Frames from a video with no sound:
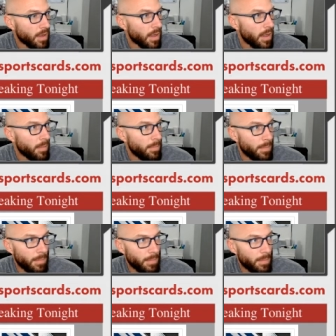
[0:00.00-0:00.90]

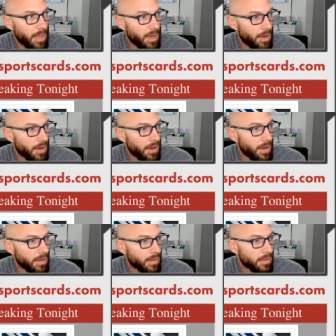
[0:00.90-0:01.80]
Mmm, beer.
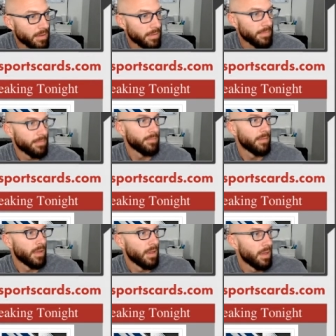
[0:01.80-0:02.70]

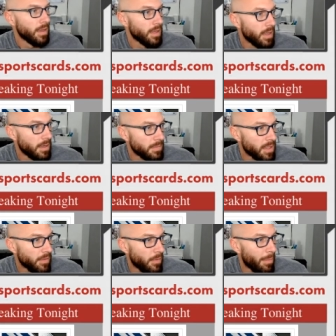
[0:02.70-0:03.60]
Getting himself
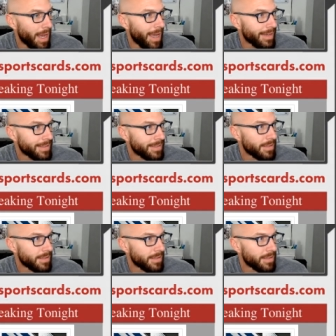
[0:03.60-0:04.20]
a box.